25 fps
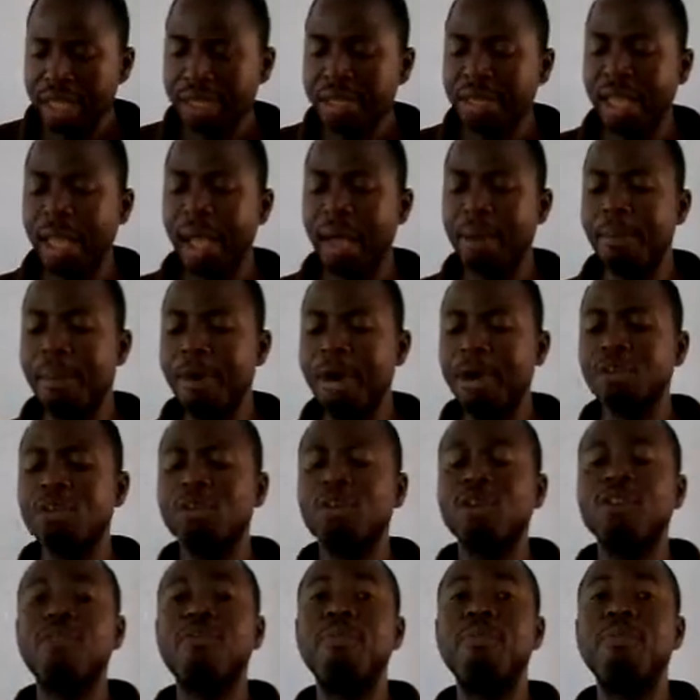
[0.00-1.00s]
The
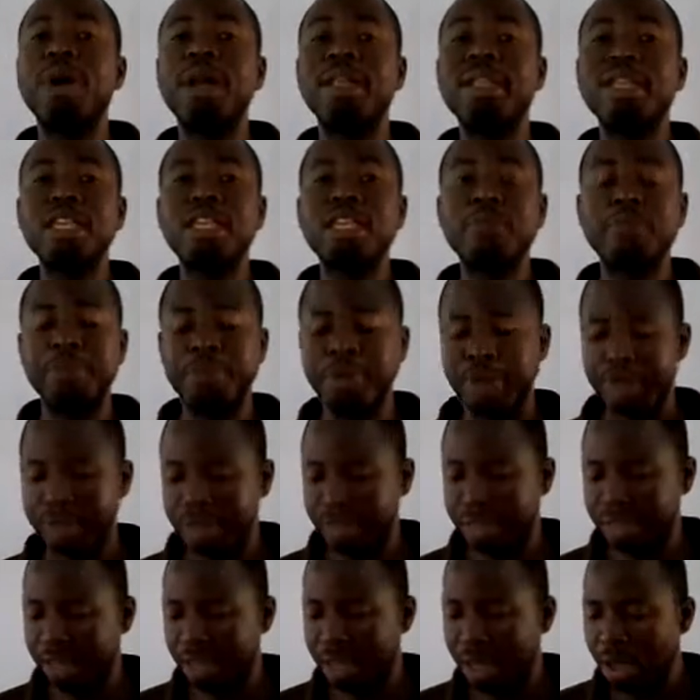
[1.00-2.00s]
amount of money
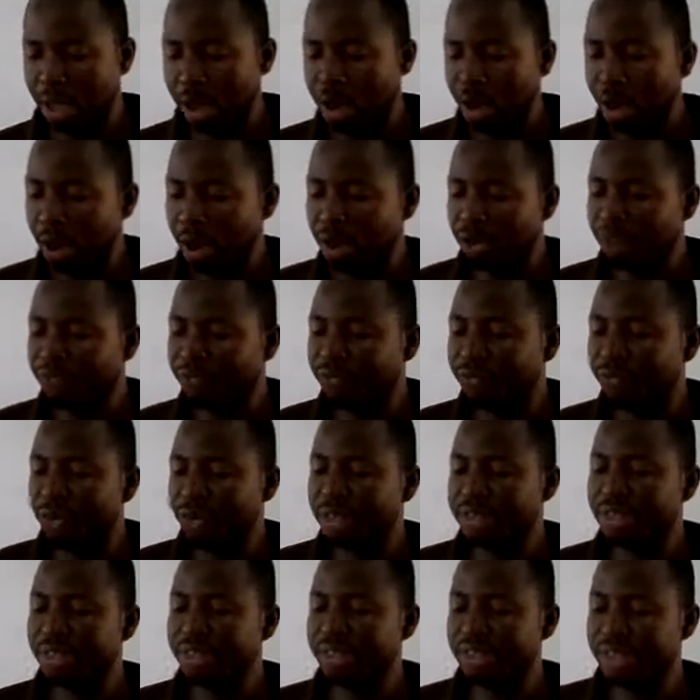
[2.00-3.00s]
spent on
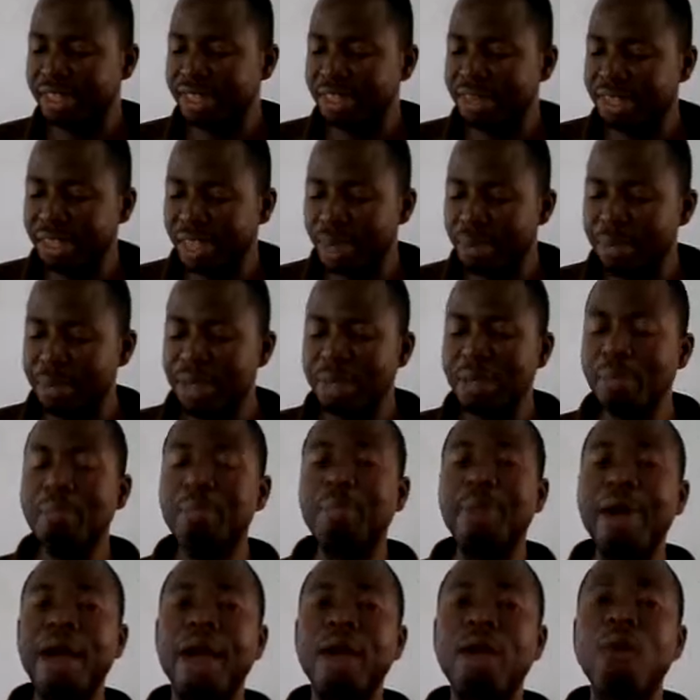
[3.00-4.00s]
food is determined
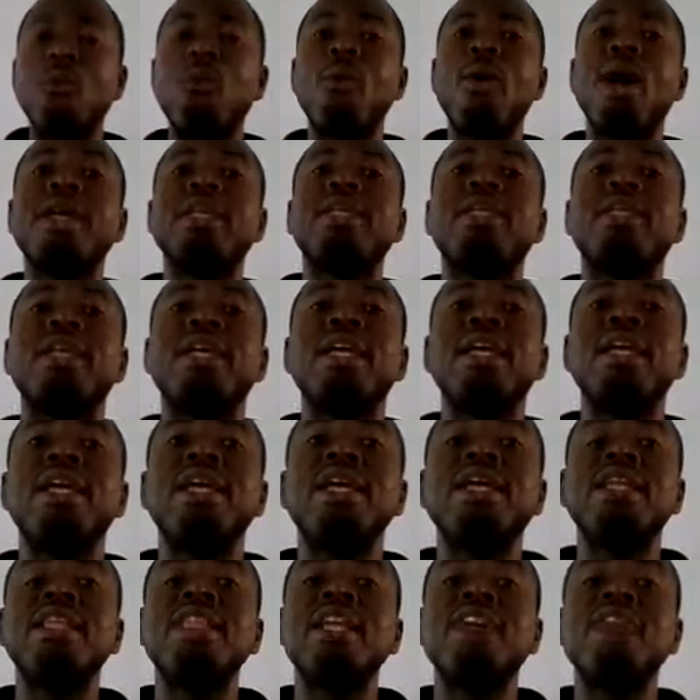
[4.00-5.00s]
by one,
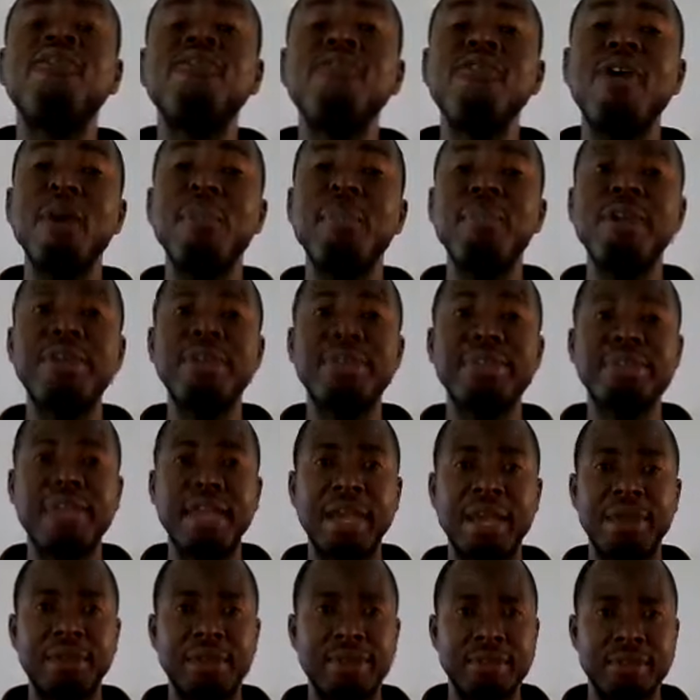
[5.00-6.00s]
the family
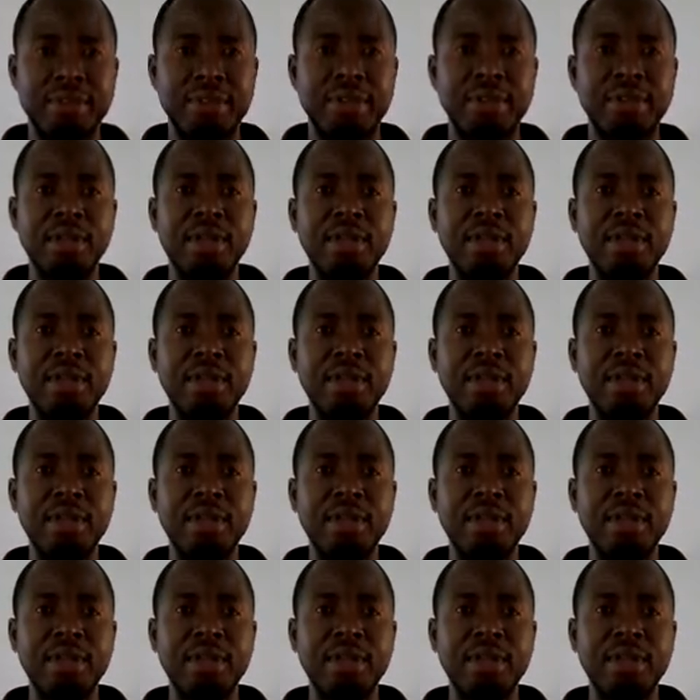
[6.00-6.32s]
size.